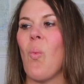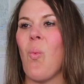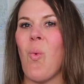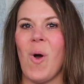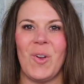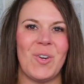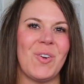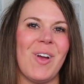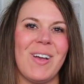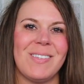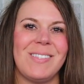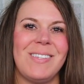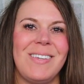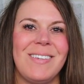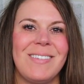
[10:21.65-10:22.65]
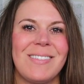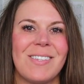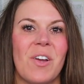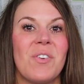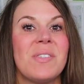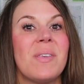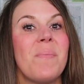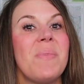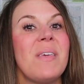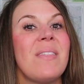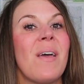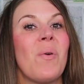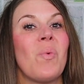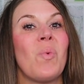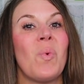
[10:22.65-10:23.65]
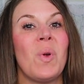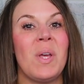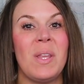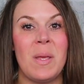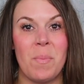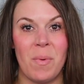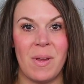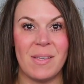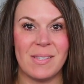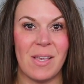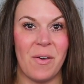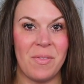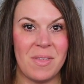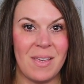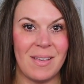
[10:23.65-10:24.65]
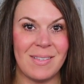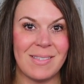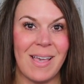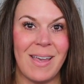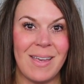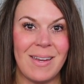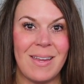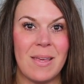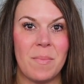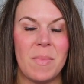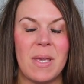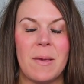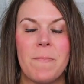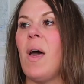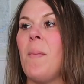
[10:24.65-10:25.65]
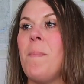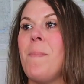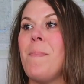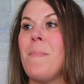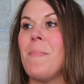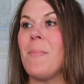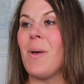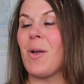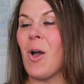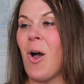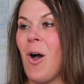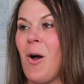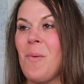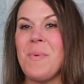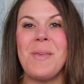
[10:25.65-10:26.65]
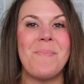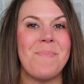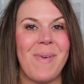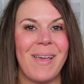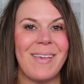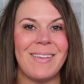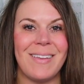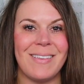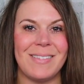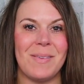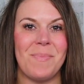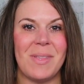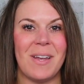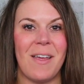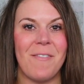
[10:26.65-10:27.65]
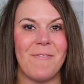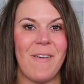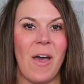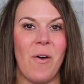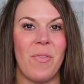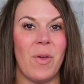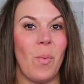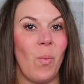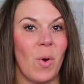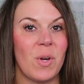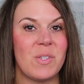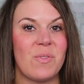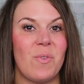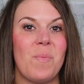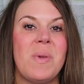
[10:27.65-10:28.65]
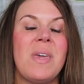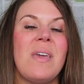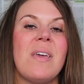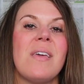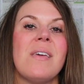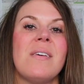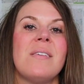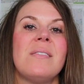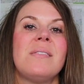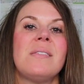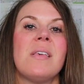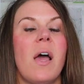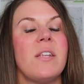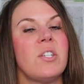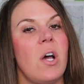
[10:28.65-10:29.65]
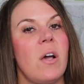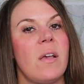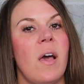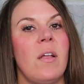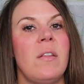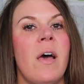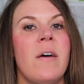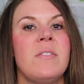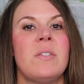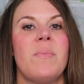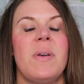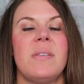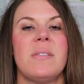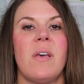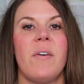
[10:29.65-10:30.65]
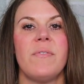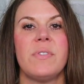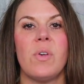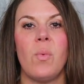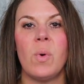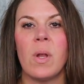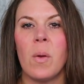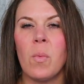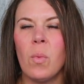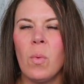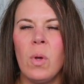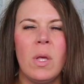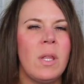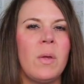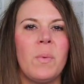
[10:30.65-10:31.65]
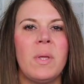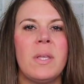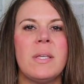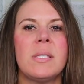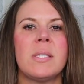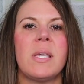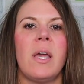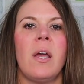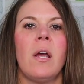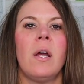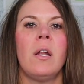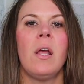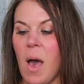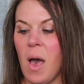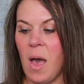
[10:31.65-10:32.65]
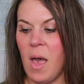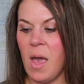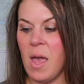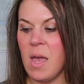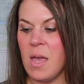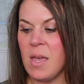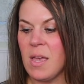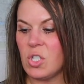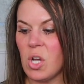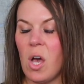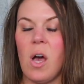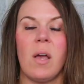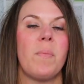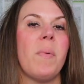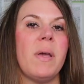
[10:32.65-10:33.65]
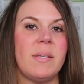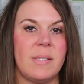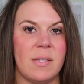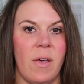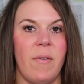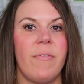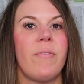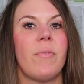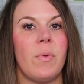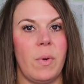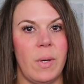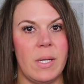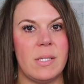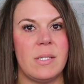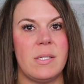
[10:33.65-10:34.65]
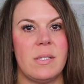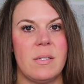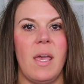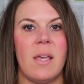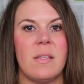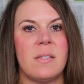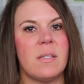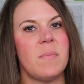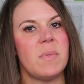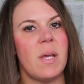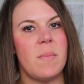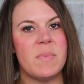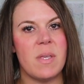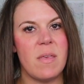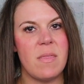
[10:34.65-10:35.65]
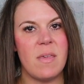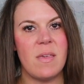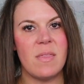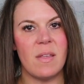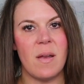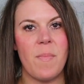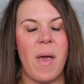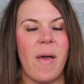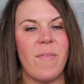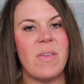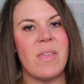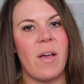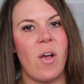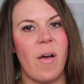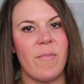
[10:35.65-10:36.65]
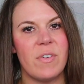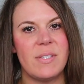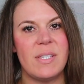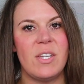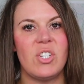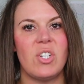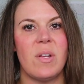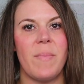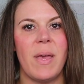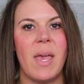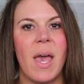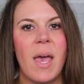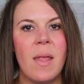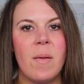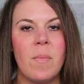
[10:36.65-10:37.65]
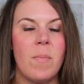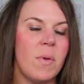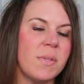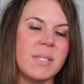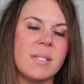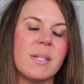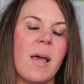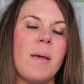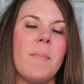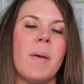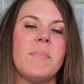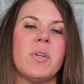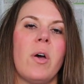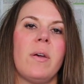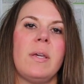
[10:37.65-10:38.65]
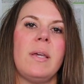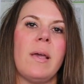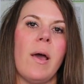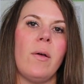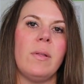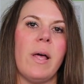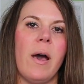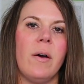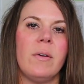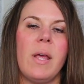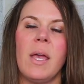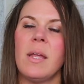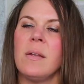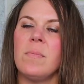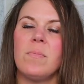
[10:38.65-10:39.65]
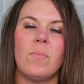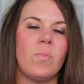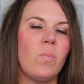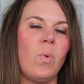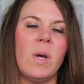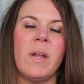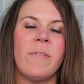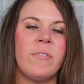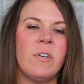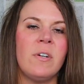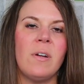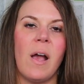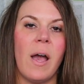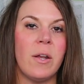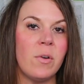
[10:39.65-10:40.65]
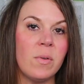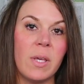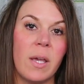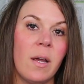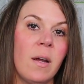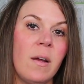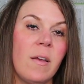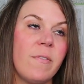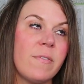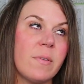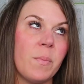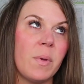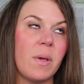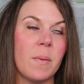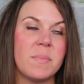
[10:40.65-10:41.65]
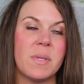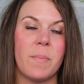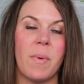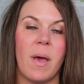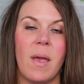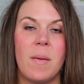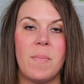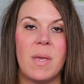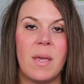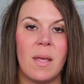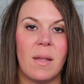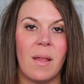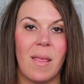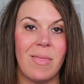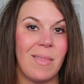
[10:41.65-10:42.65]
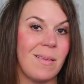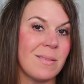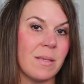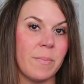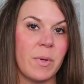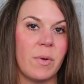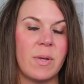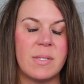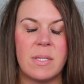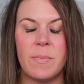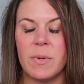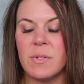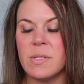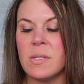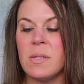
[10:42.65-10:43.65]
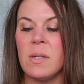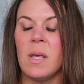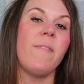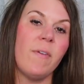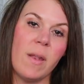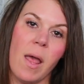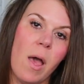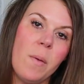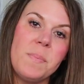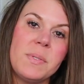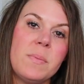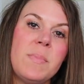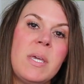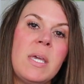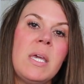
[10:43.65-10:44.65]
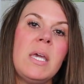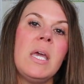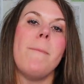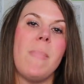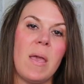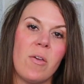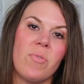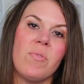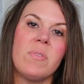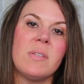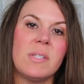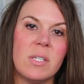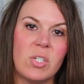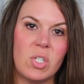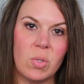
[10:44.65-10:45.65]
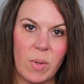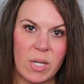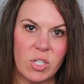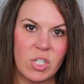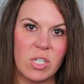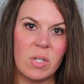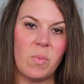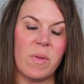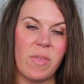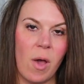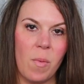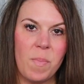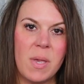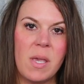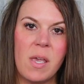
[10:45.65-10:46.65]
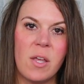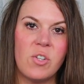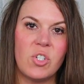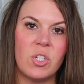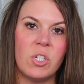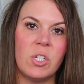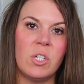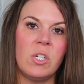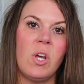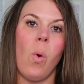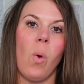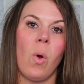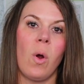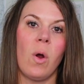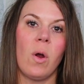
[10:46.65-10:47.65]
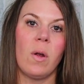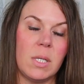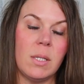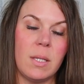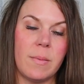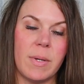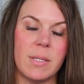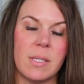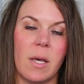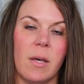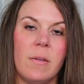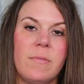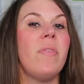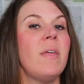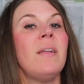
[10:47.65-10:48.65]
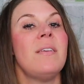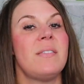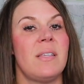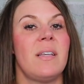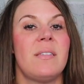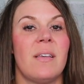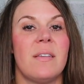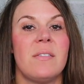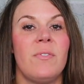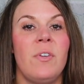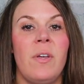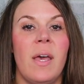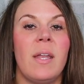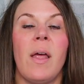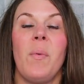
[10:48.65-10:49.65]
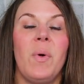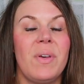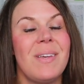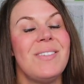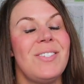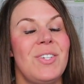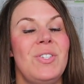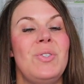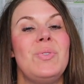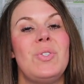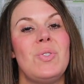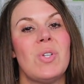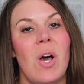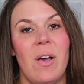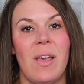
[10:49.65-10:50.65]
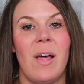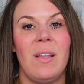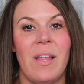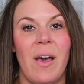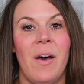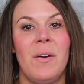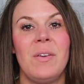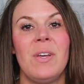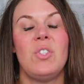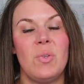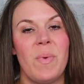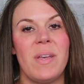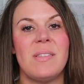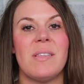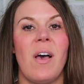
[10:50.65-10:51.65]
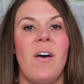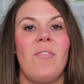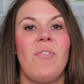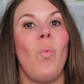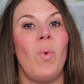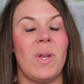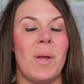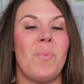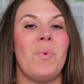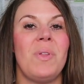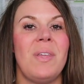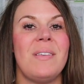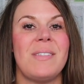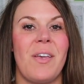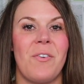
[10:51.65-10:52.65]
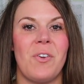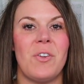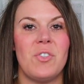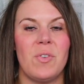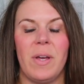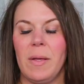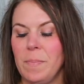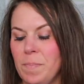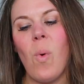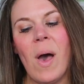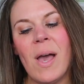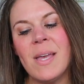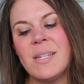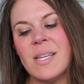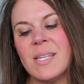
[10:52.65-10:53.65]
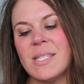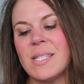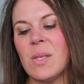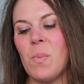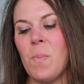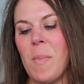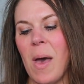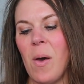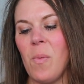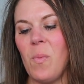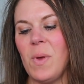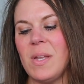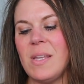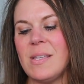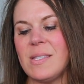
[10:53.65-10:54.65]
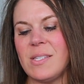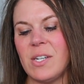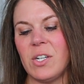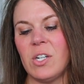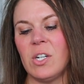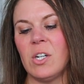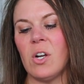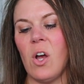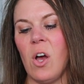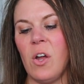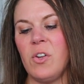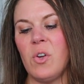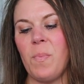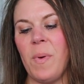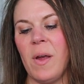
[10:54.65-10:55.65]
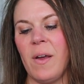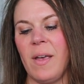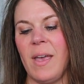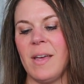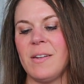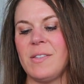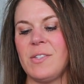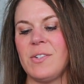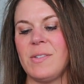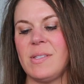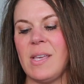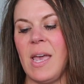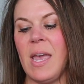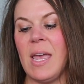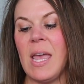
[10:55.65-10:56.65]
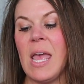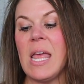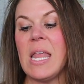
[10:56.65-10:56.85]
water crossings are something that really brings out the anxiety in me. A, calming mechanism that I found that works for me is I talk out loud to myself. So when I'm really, really scared, I talk myself through it. And sometimes I think that I'm having that conversation in my head, and most of the time I'm talking out loud. And whatever, I don't care if someone comes up behind me and, and thinks I'm a crazy person. If it helps me make it through the situation without being injured or killing myself, then it's successful, and I will continue to talk out loud to myself myself when I'm really scared on trail. Why does the Mount Whitney sticker on your bear canister say